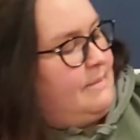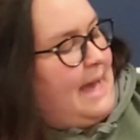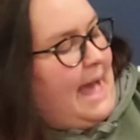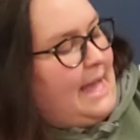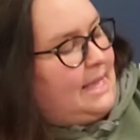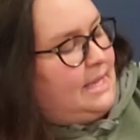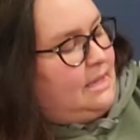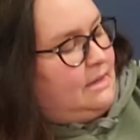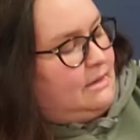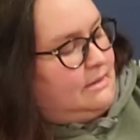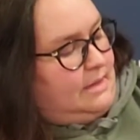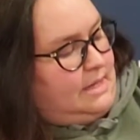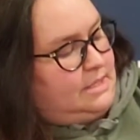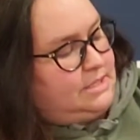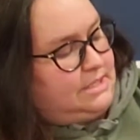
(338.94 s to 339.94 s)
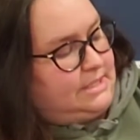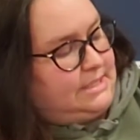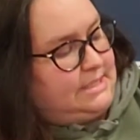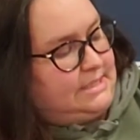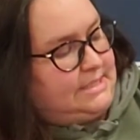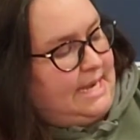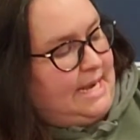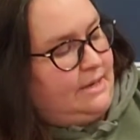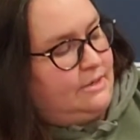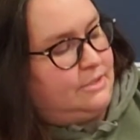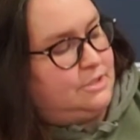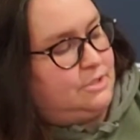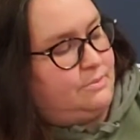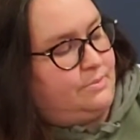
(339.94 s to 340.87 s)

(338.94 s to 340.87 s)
packing your lunch in containers